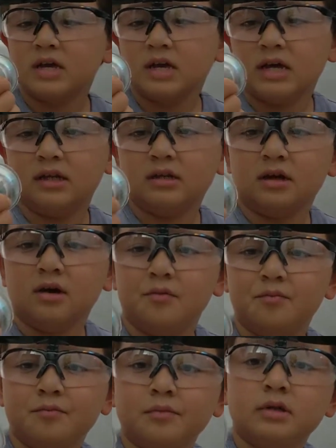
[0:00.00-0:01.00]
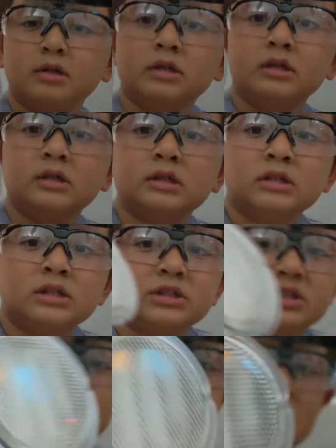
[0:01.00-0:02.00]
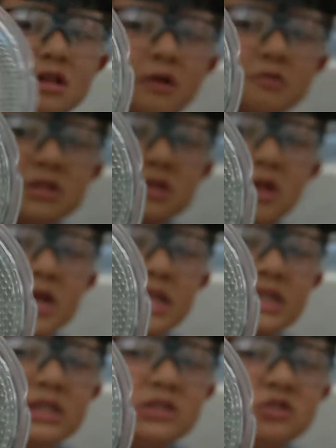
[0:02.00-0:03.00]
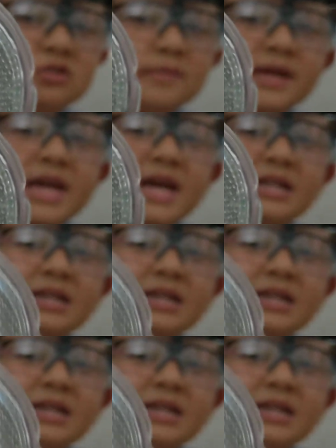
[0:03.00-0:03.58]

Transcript: And just a closer look at the tube again,